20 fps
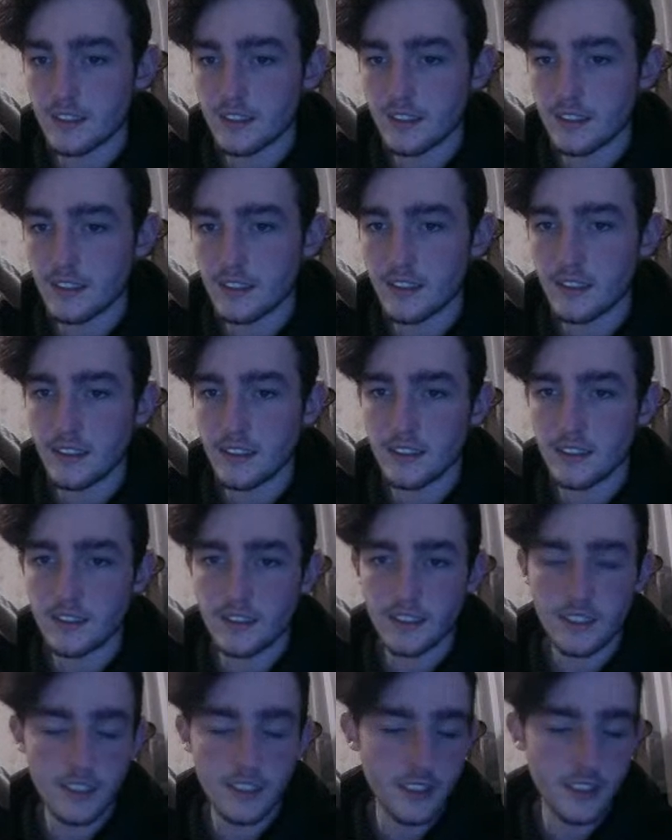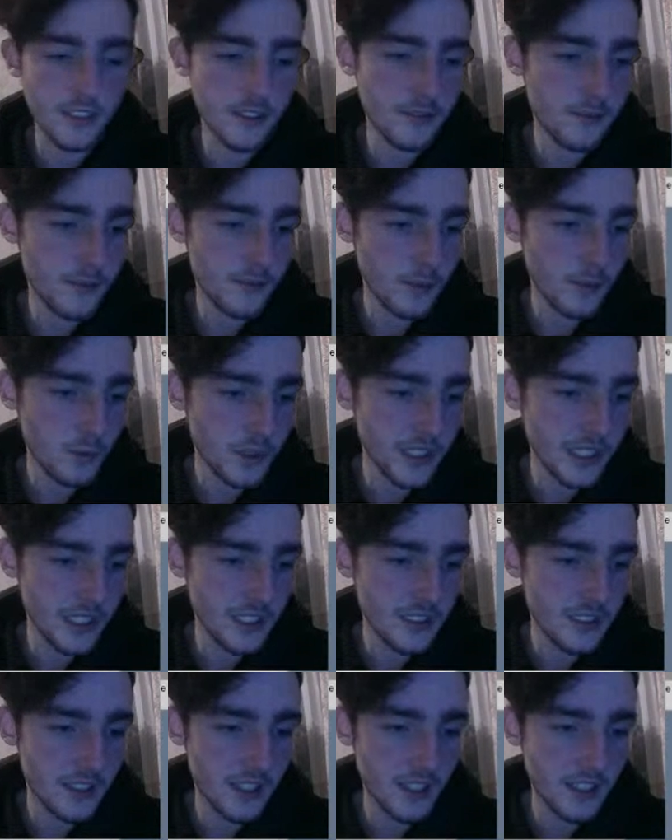And here we
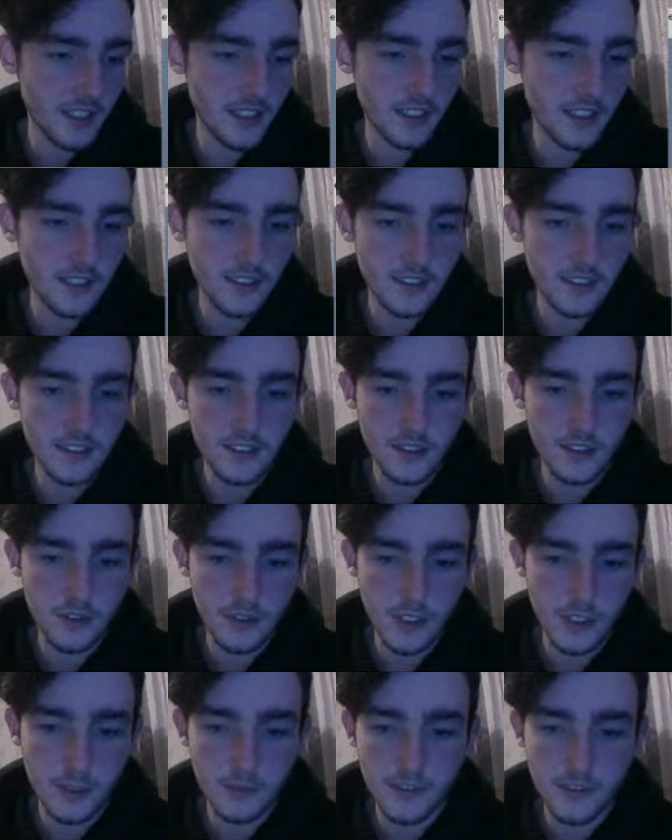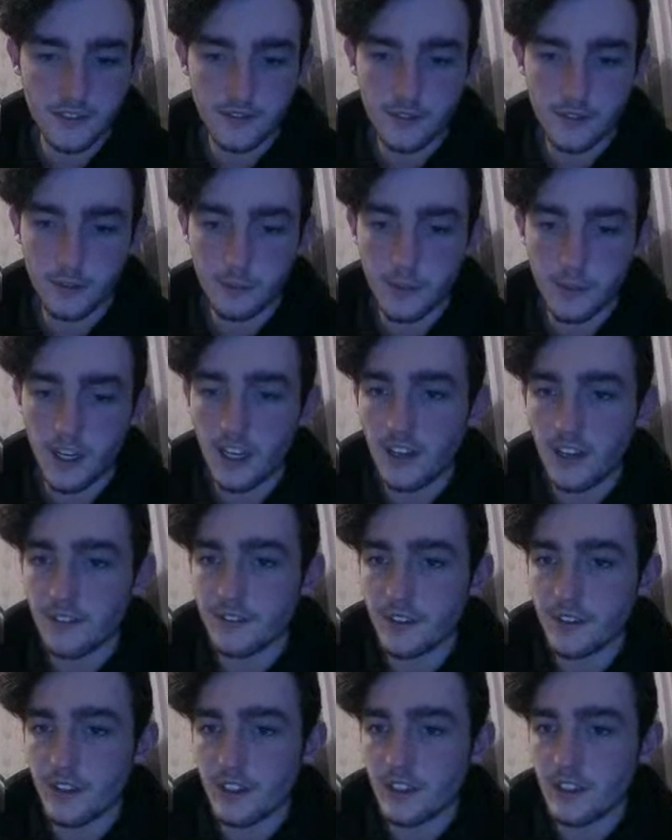need the scripts for path
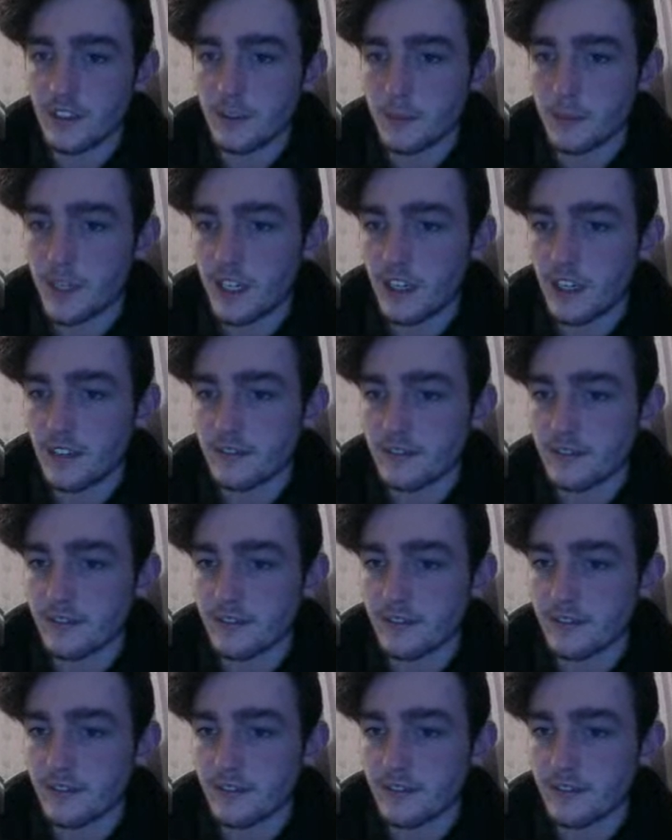on the path.